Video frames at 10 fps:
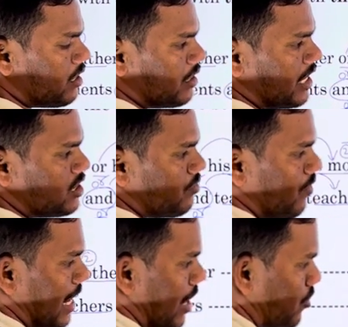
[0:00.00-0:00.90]
That is why
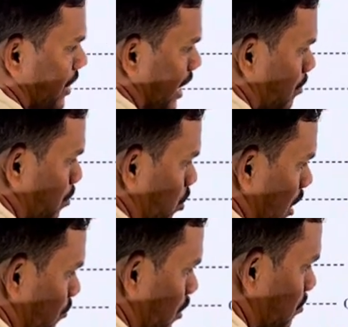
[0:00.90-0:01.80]
we will have to take
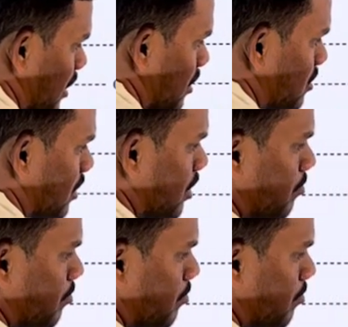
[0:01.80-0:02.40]
plural verb, that is nothing